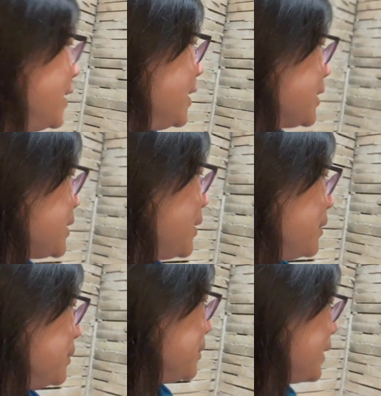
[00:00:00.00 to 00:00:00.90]

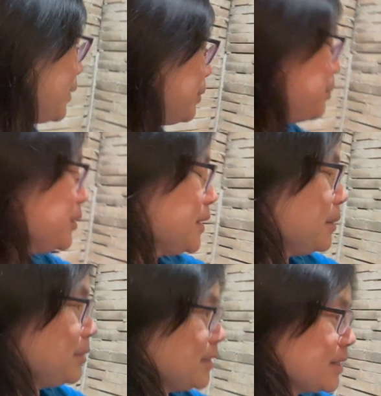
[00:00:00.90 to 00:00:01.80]
So they would put the,
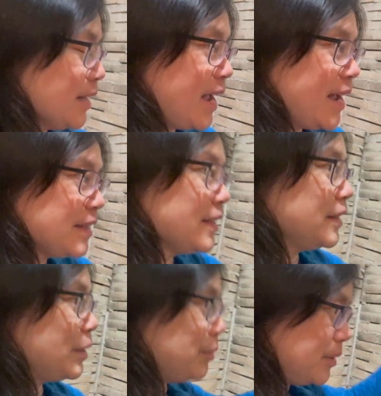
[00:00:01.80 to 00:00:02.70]
this lath and
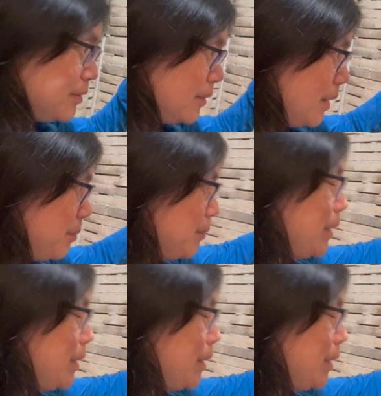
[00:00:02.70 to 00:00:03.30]
they would up,